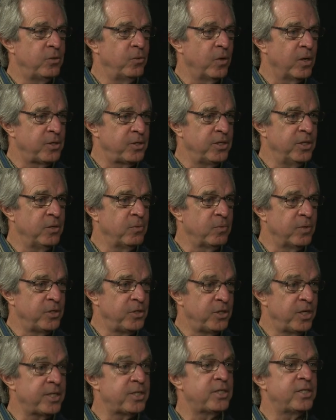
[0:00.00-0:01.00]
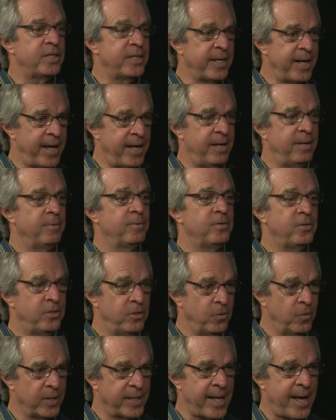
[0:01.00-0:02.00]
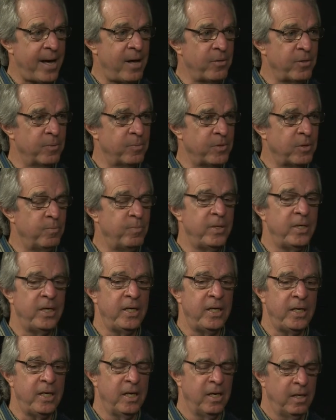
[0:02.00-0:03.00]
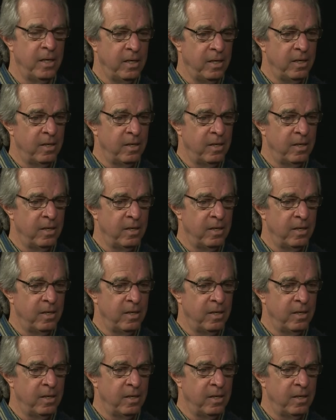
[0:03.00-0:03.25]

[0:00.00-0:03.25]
to our children just to allow them to be